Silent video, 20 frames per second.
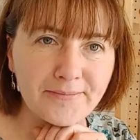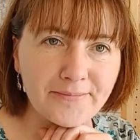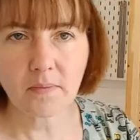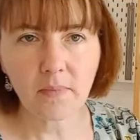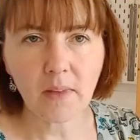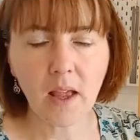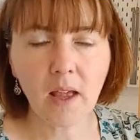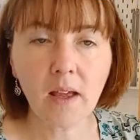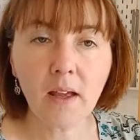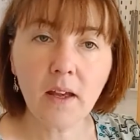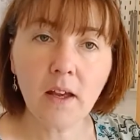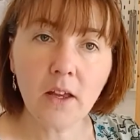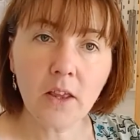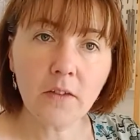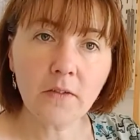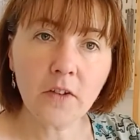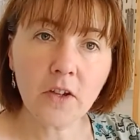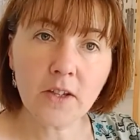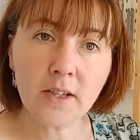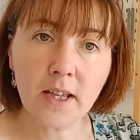
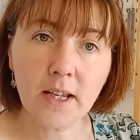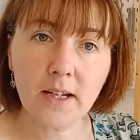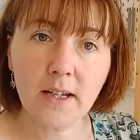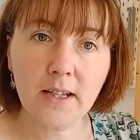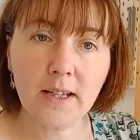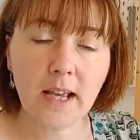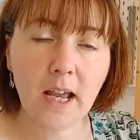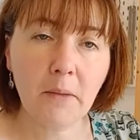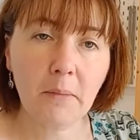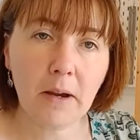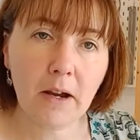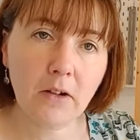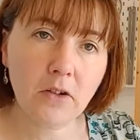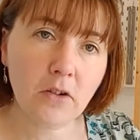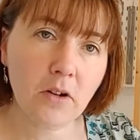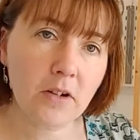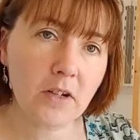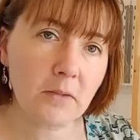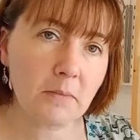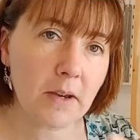The first thing to say about
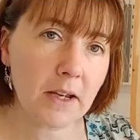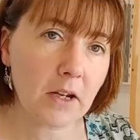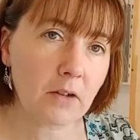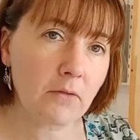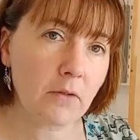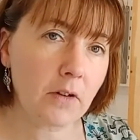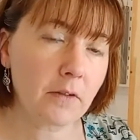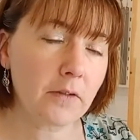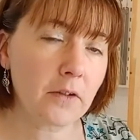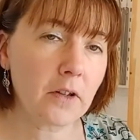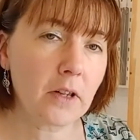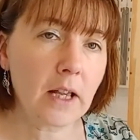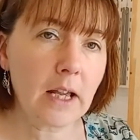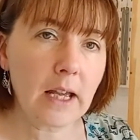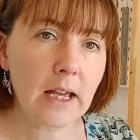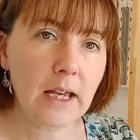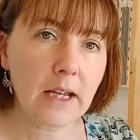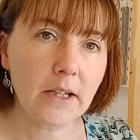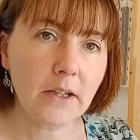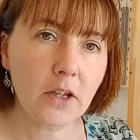trying to make a ruffle
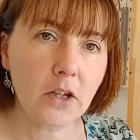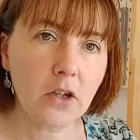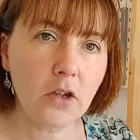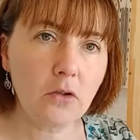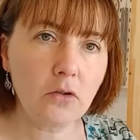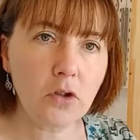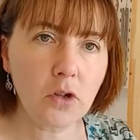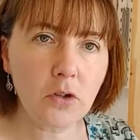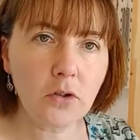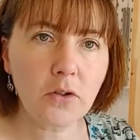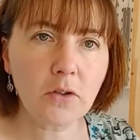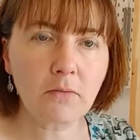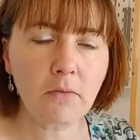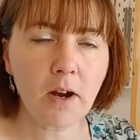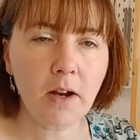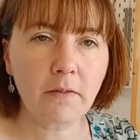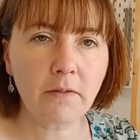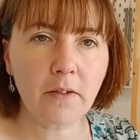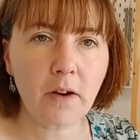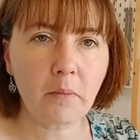is that you choose the
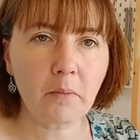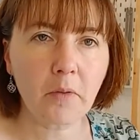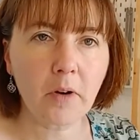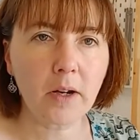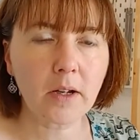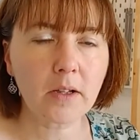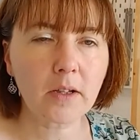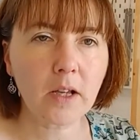right fabric.